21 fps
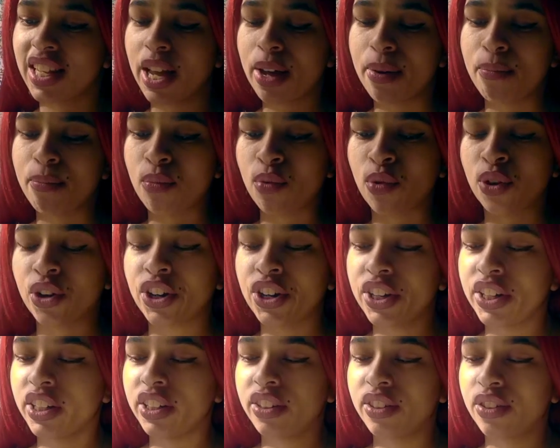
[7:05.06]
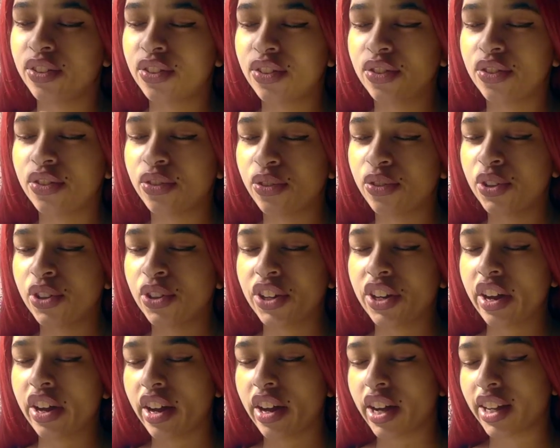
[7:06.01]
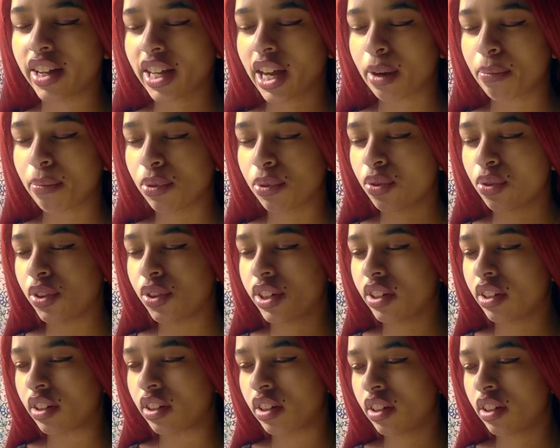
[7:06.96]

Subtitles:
get more for Capricorn.